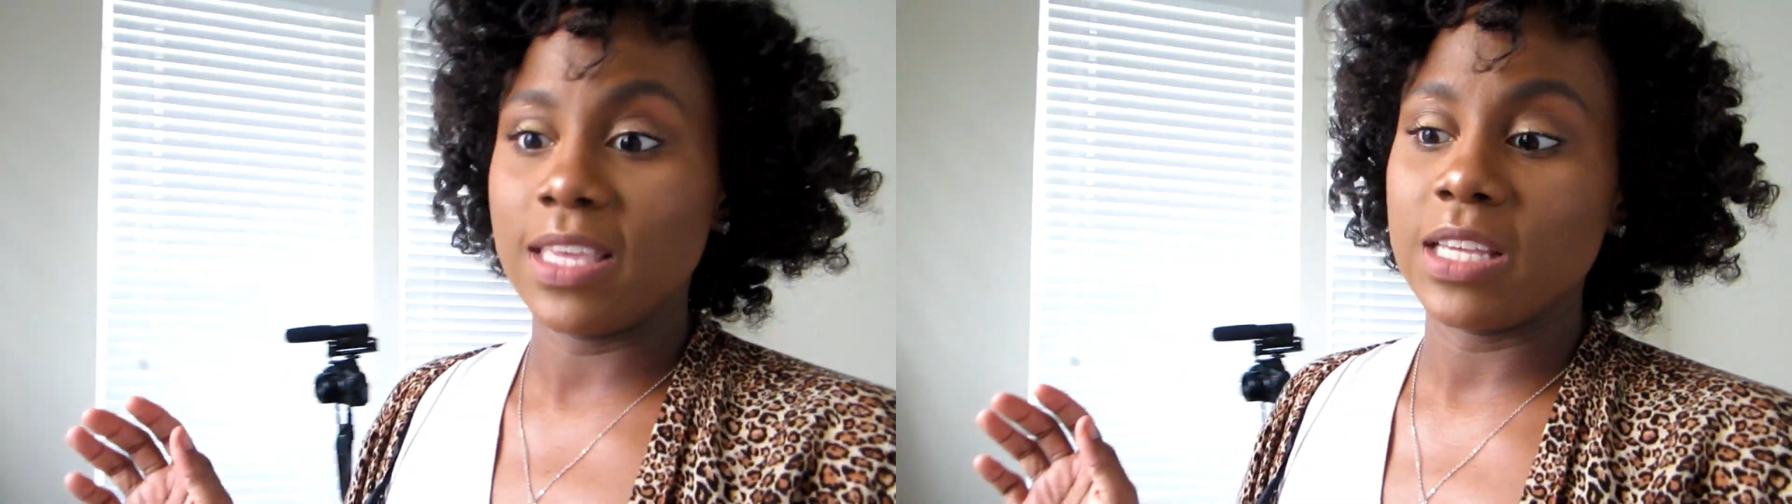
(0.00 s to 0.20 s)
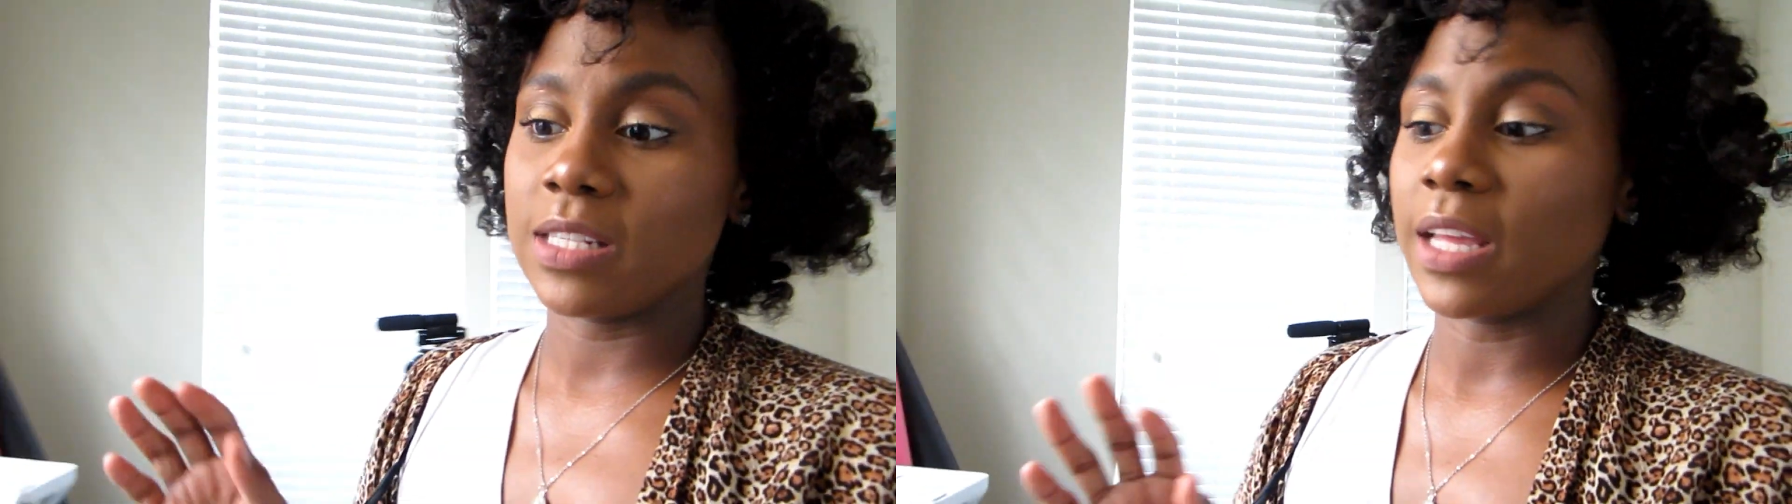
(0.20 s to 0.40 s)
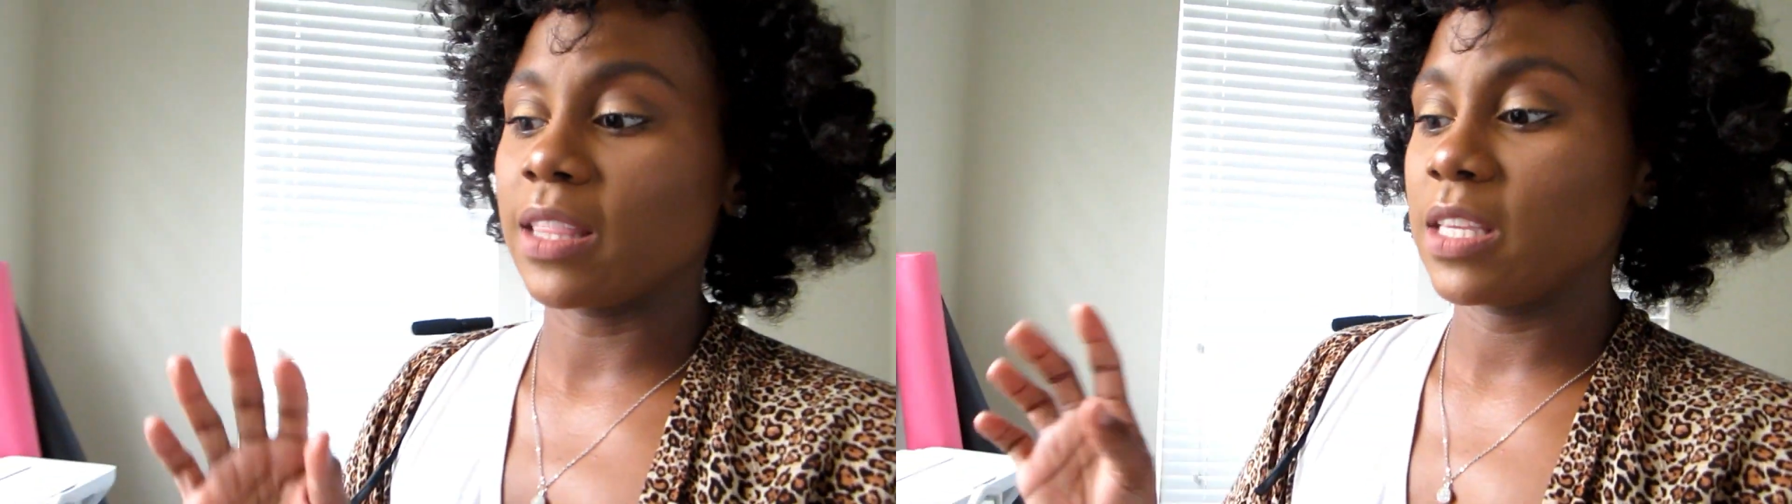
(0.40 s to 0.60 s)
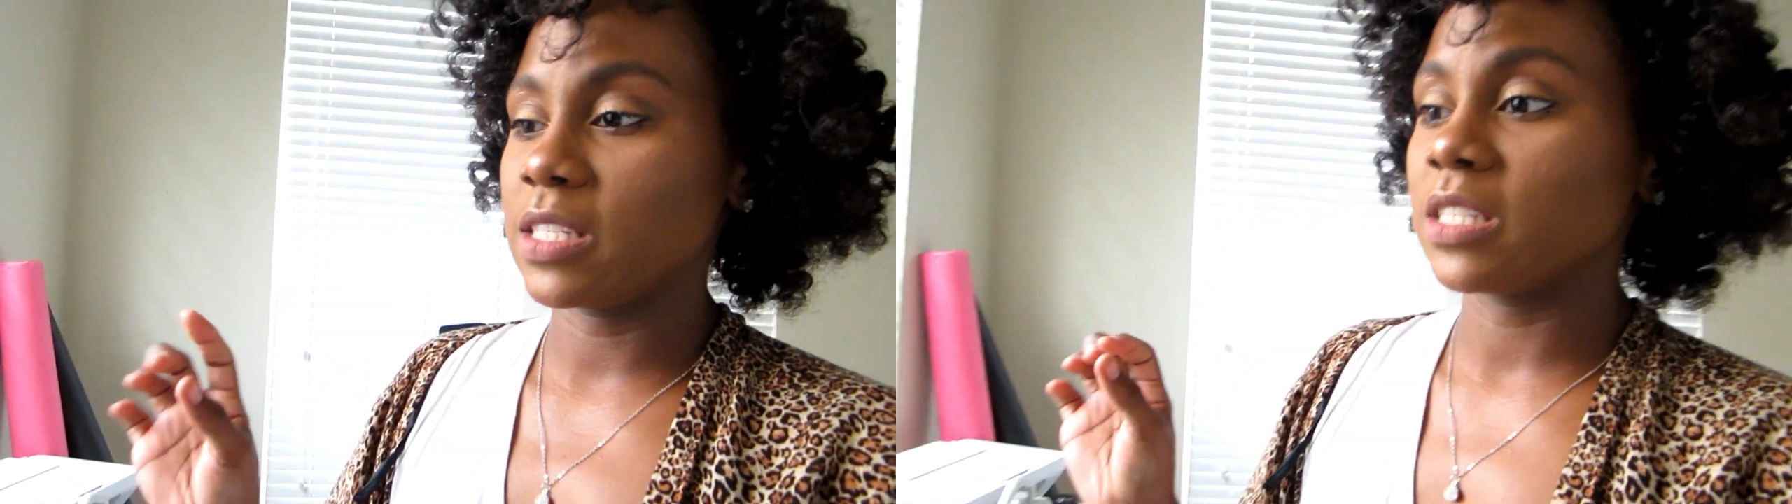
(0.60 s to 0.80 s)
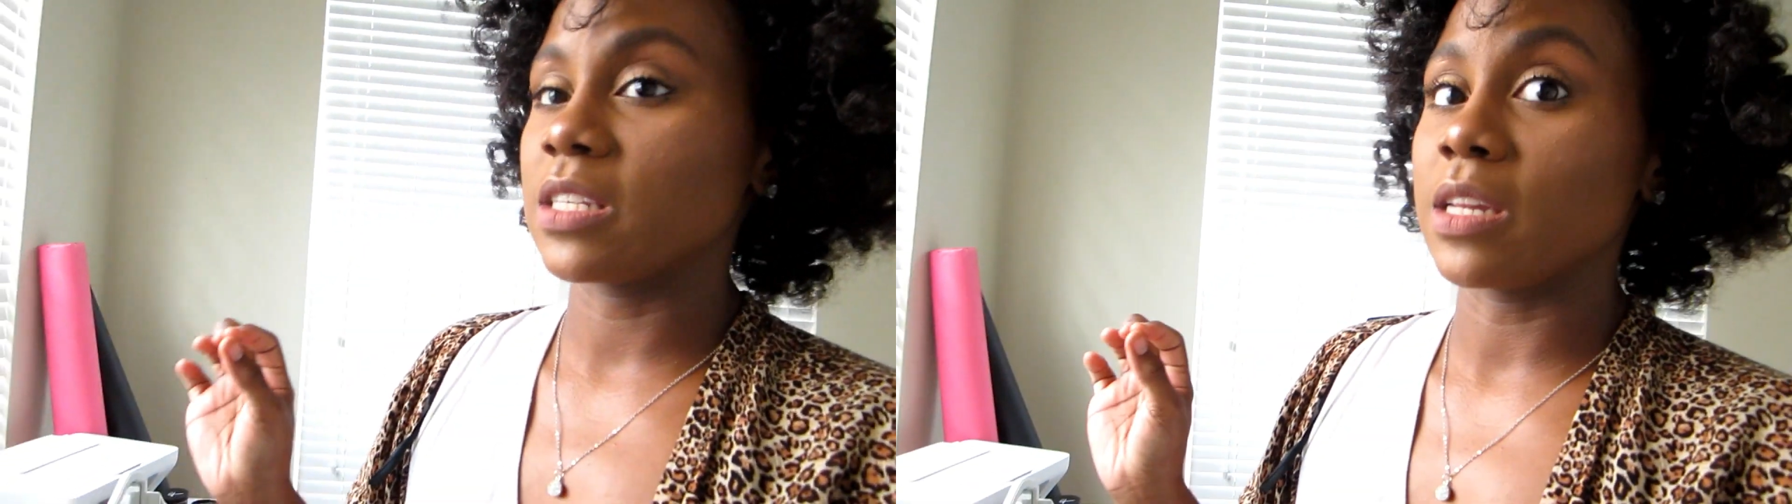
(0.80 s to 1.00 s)
this like
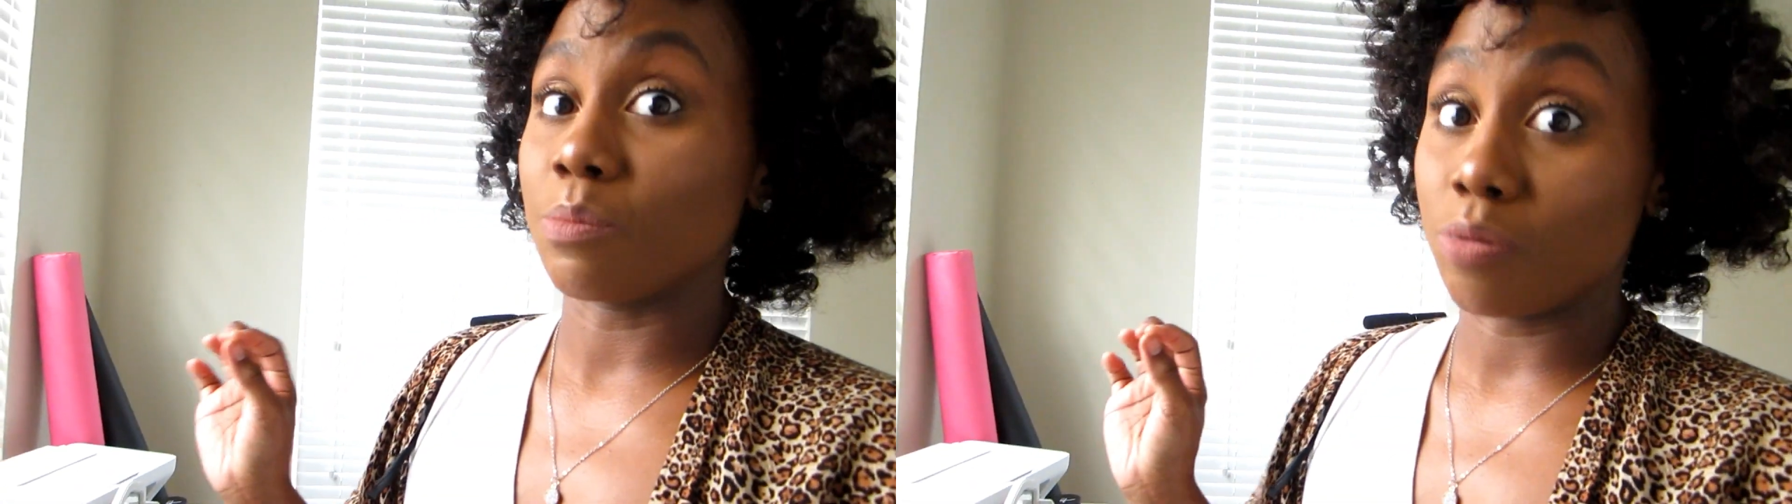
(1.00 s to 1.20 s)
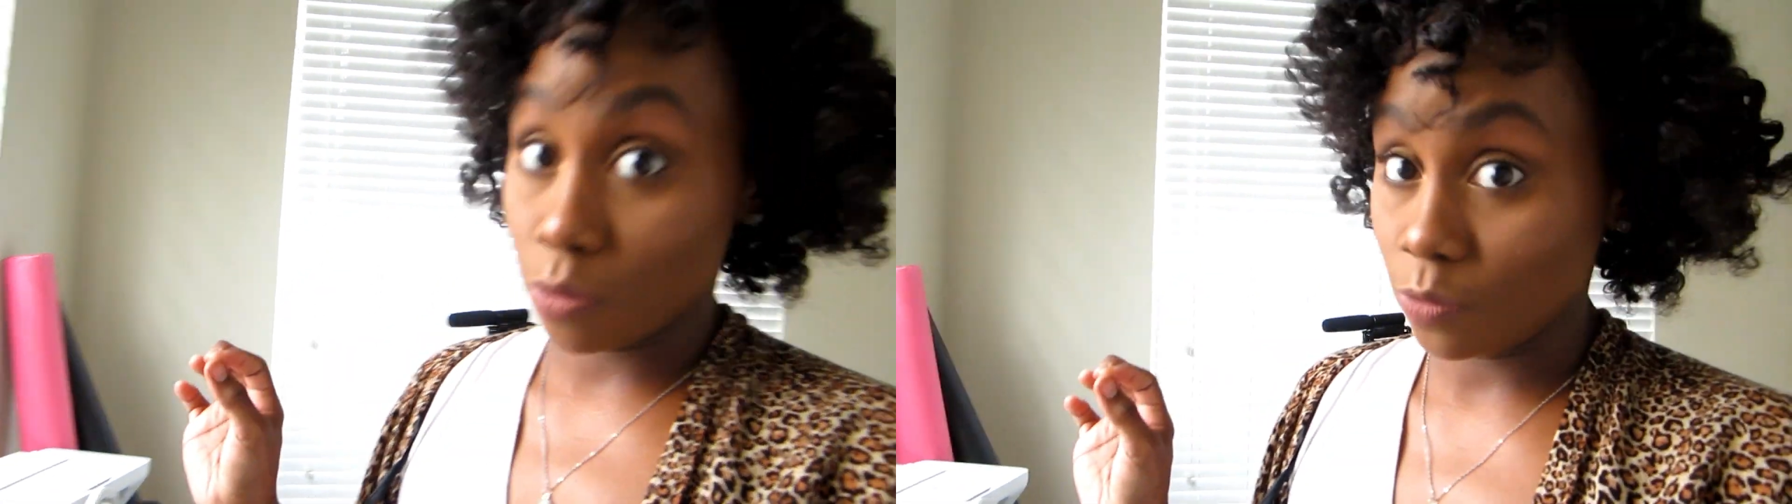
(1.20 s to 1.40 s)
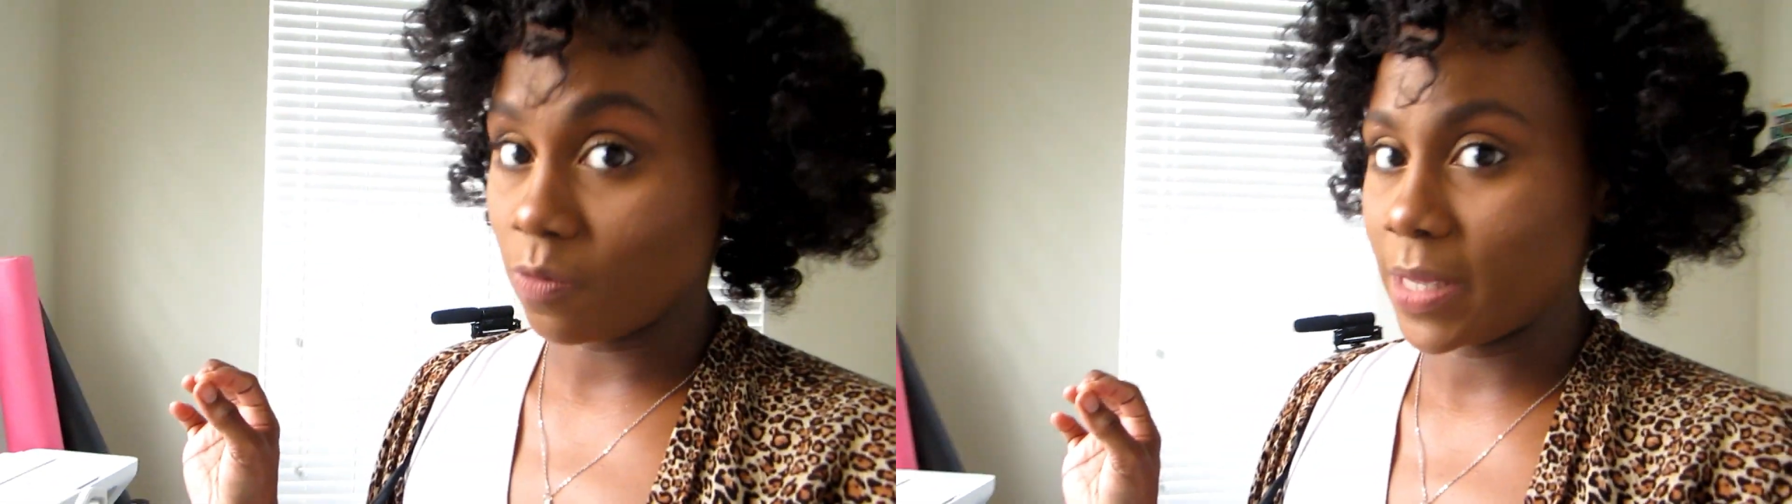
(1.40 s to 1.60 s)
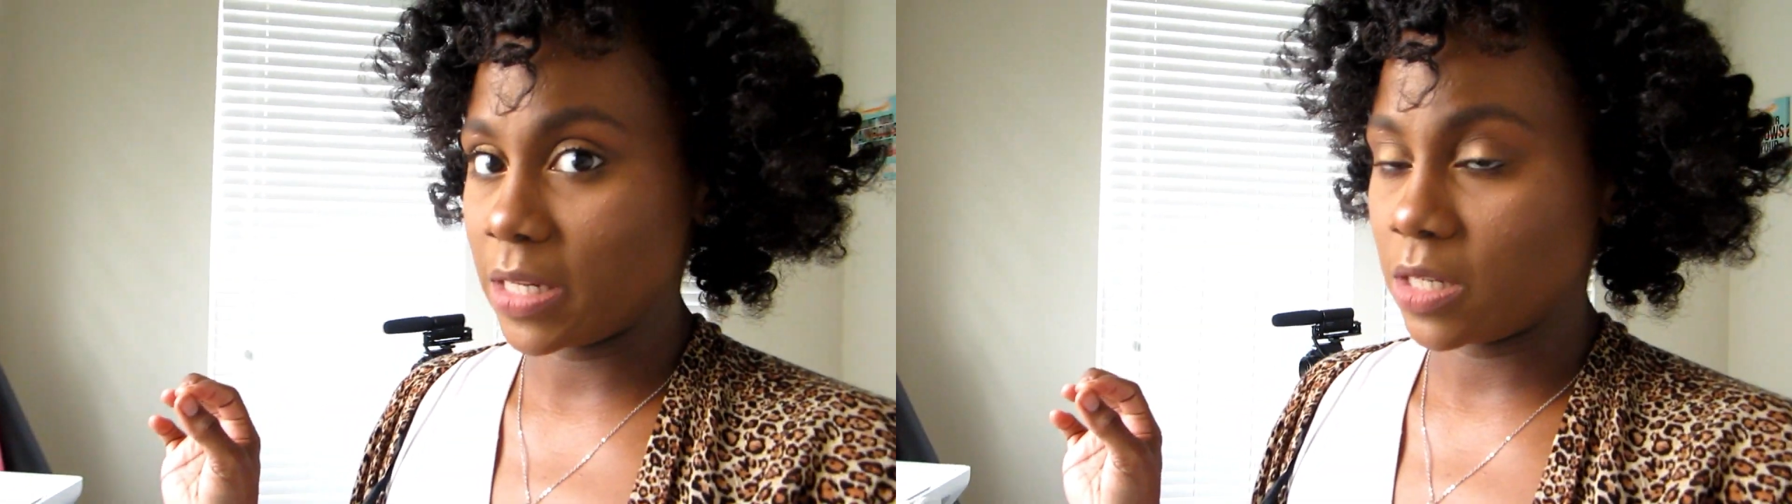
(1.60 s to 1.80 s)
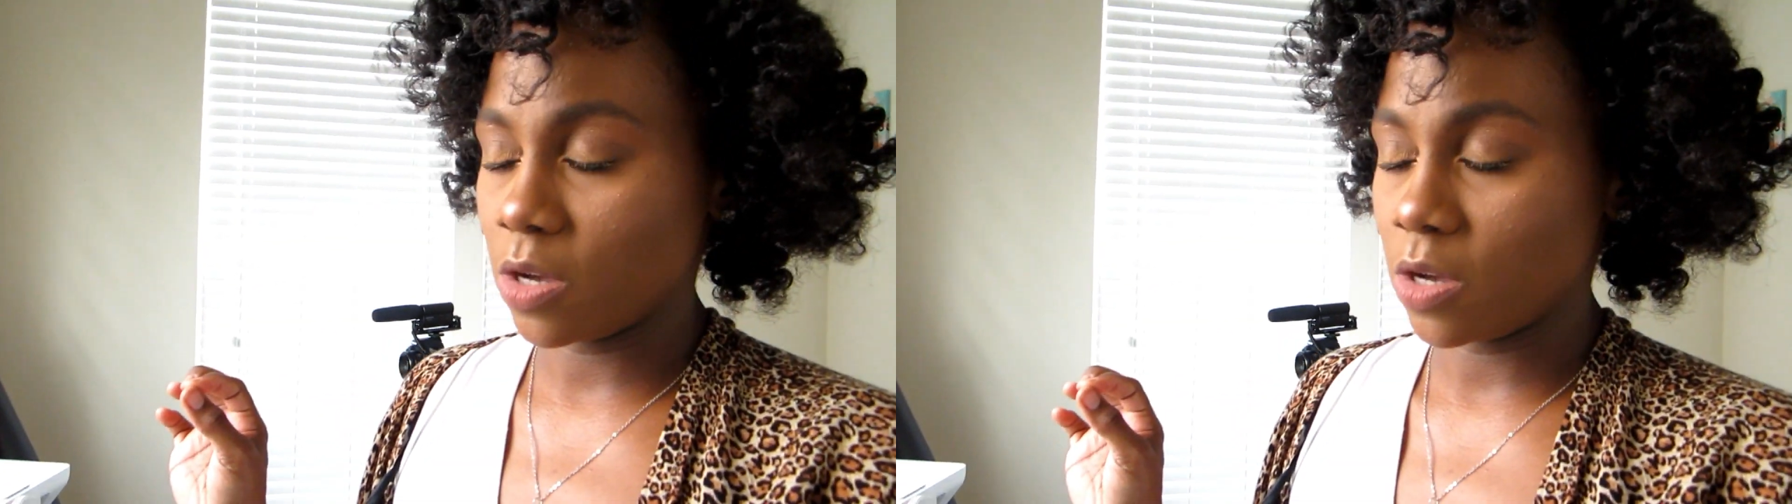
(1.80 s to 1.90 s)
this is an improvement